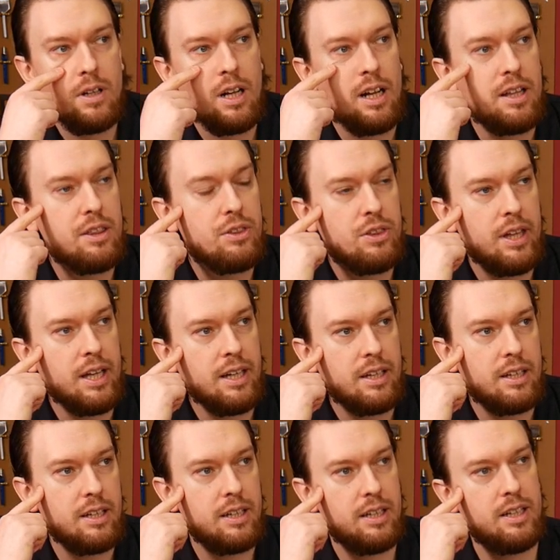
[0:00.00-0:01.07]
I
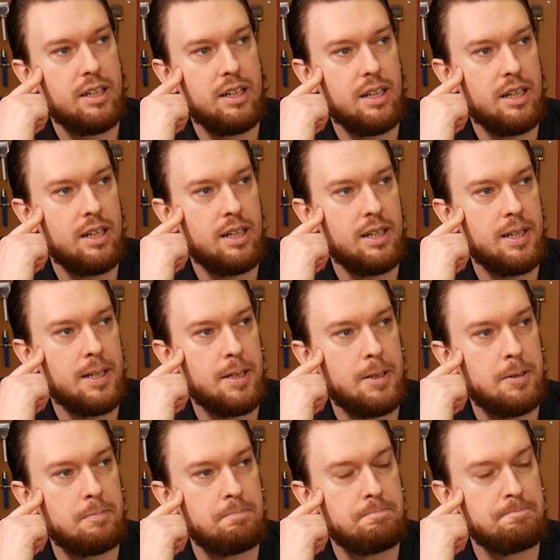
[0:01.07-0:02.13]
think,
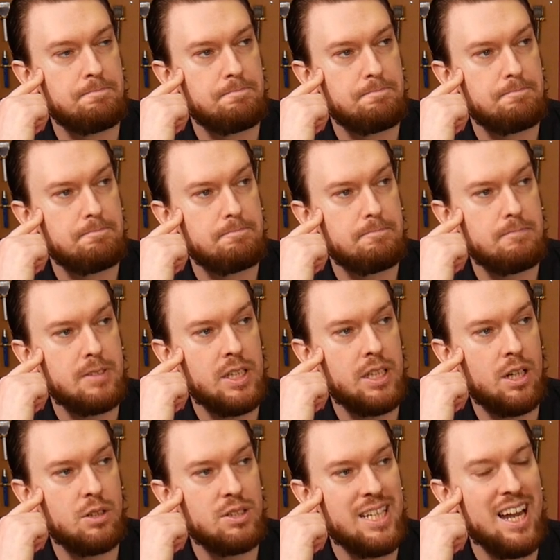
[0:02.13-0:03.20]
um, you
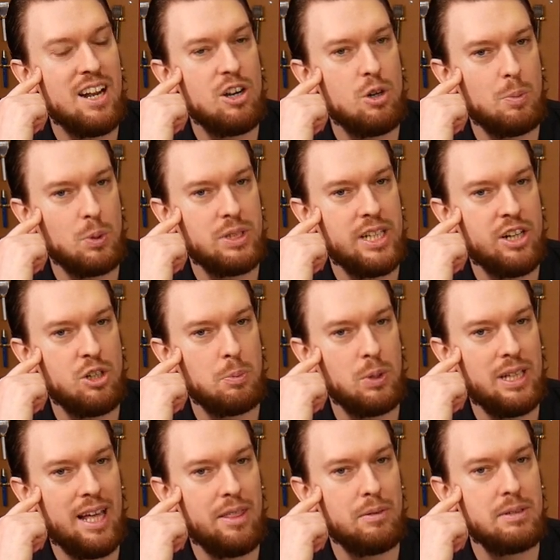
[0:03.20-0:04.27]
know, terrible, terrible
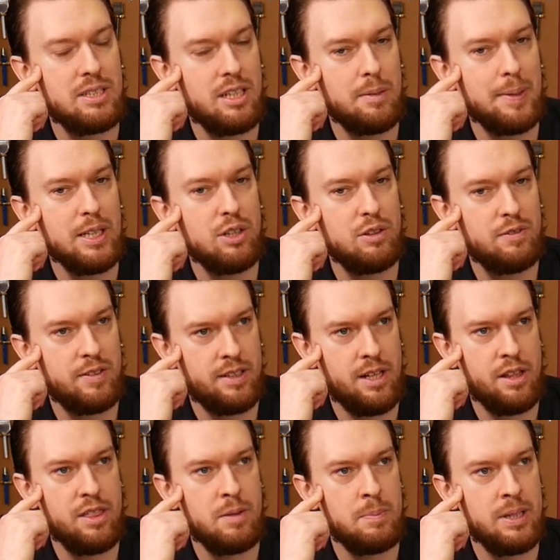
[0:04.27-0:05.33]
leather is going to be good for
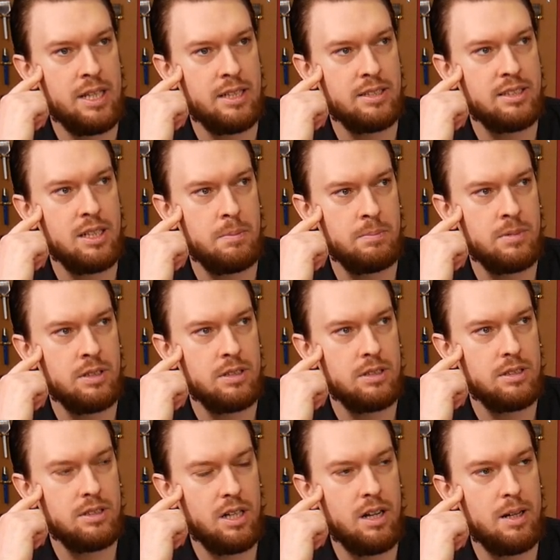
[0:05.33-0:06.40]
nothing, but there's
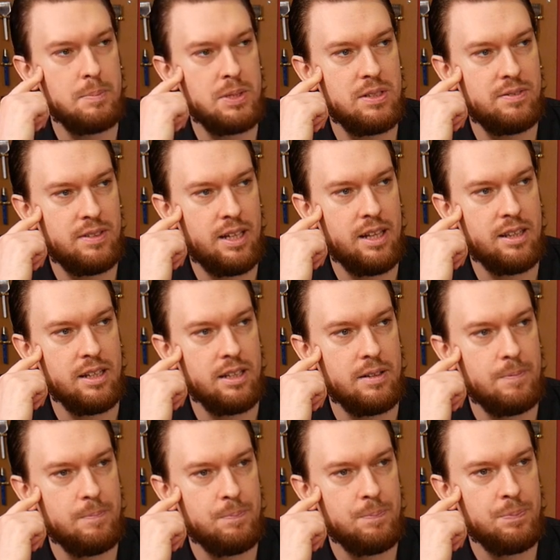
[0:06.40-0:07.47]
some types of leather
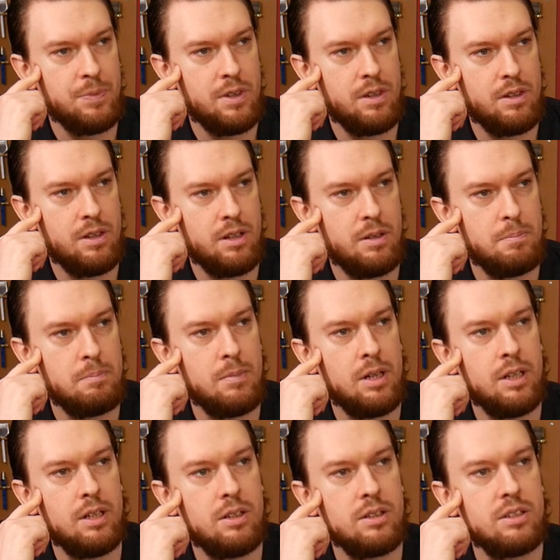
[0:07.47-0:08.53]
that
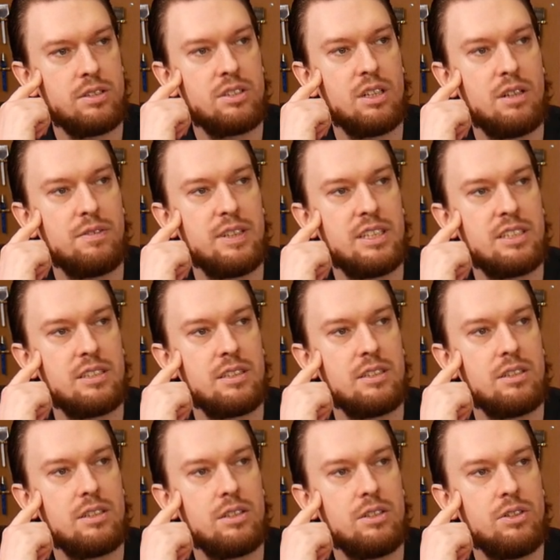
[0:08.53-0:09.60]
might on the surface
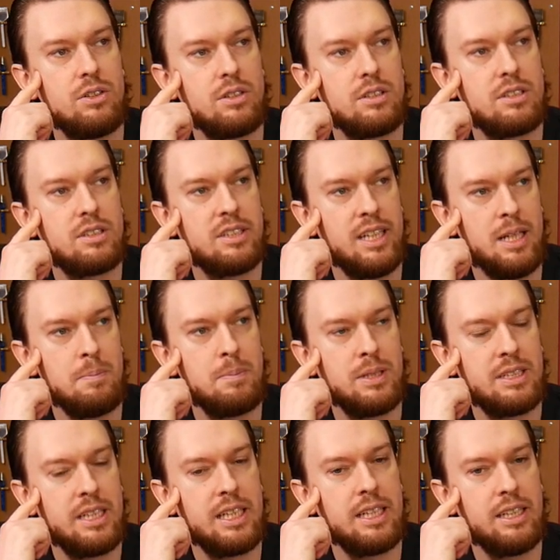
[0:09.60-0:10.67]
not seem
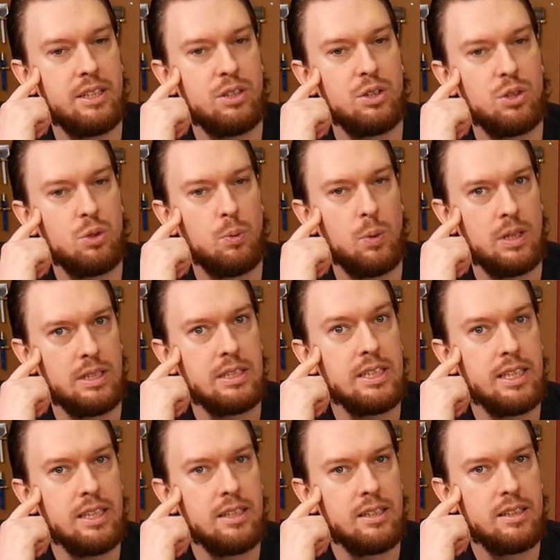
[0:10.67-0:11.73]
particularly good
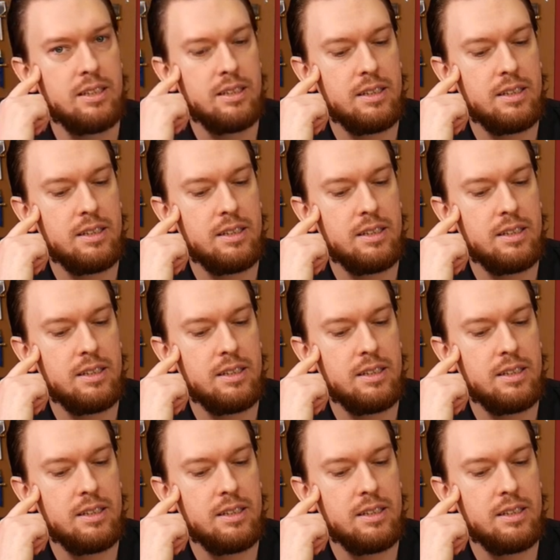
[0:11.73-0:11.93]
quality,